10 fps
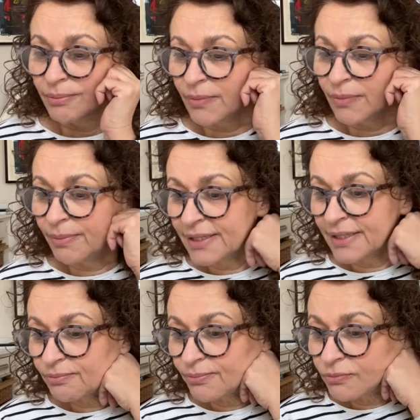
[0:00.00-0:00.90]

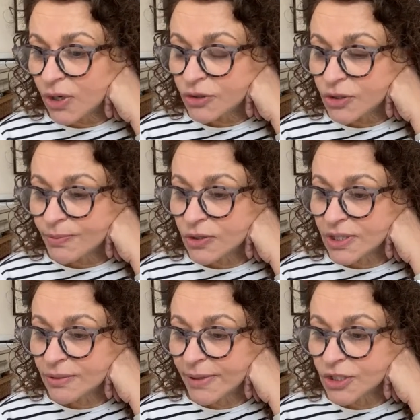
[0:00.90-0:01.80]
Amanda Roach,
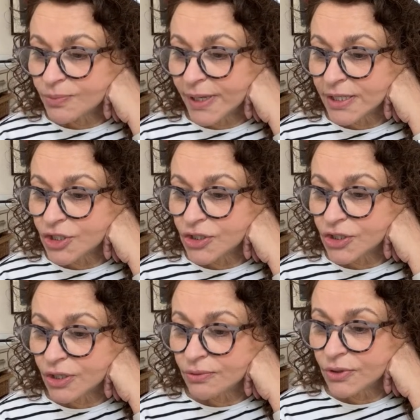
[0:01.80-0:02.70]
most dementia patients
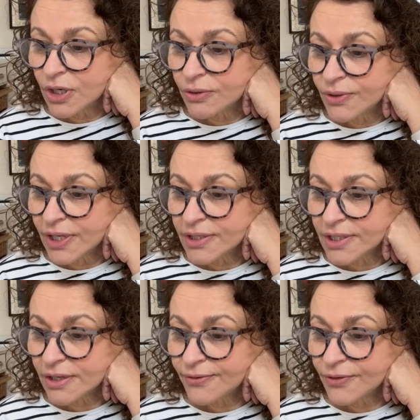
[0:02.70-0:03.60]
don't know they're
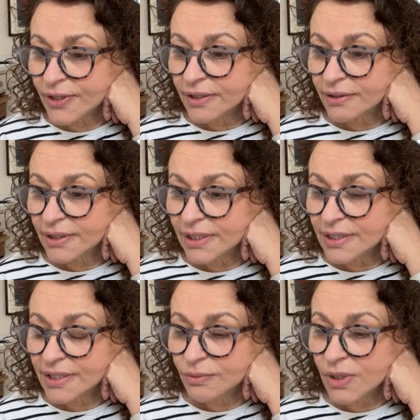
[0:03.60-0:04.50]
suffering.
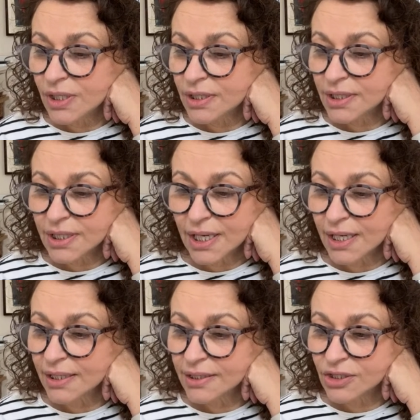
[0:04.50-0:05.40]
It's the worst.
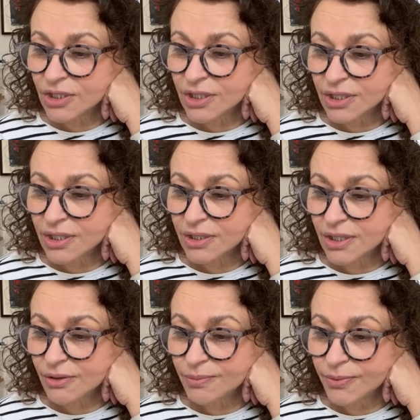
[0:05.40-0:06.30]
Yeah, it's just
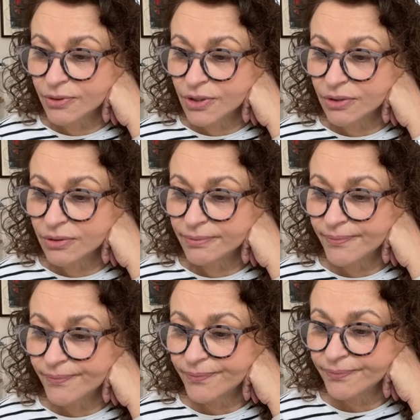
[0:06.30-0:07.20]
so brutal.
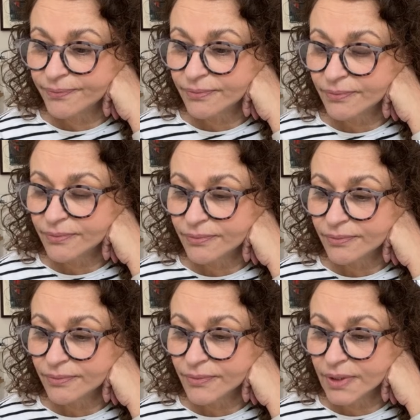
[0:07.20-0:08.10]

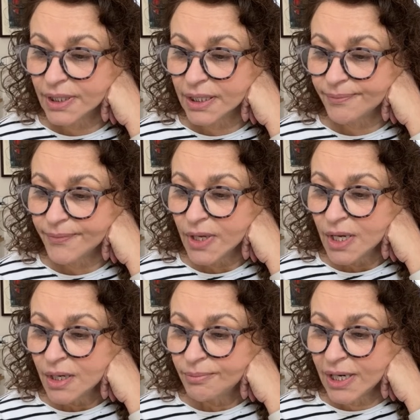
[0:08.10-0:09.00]
Yeah.
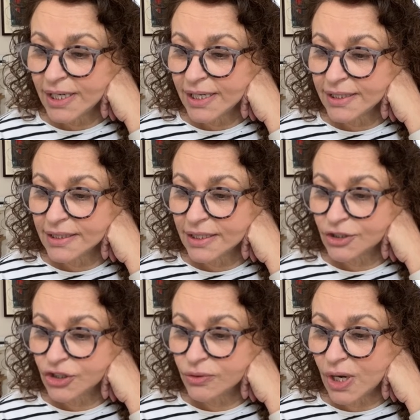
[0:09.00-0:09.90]
My late
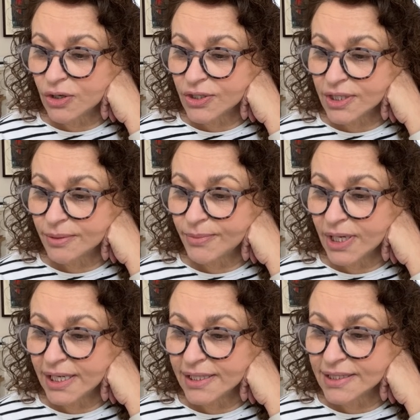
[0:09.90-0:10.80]
Joe Osler,
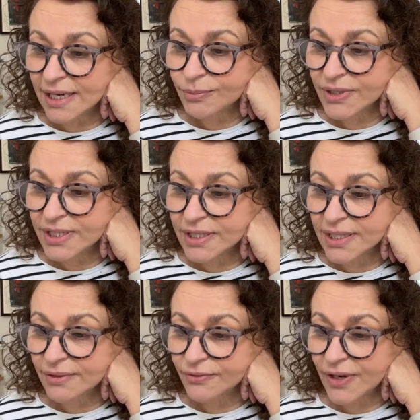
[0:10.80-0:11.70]
my late dad was a
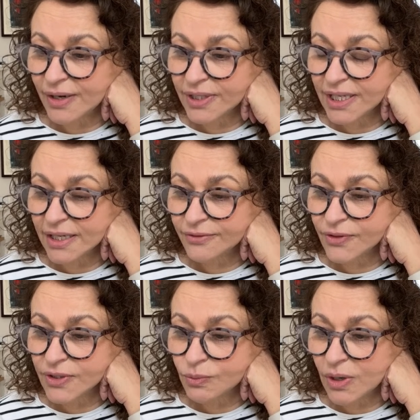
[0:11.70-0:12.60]
saint for how he cared for
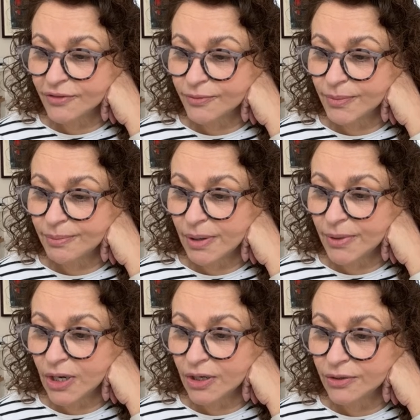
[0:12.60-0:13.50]
his wife, my
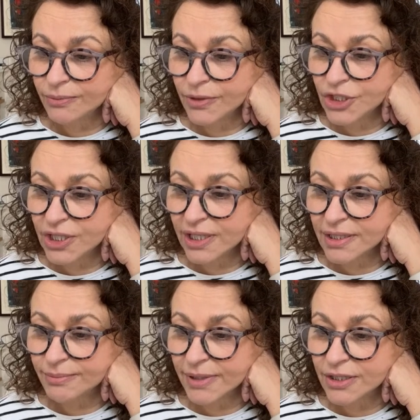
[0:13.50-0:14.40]
mum at home when she had
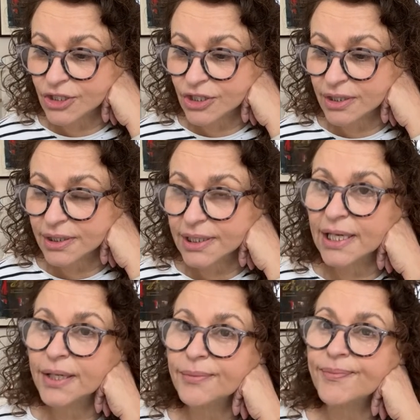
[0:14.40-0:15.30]
dementia. Yeah.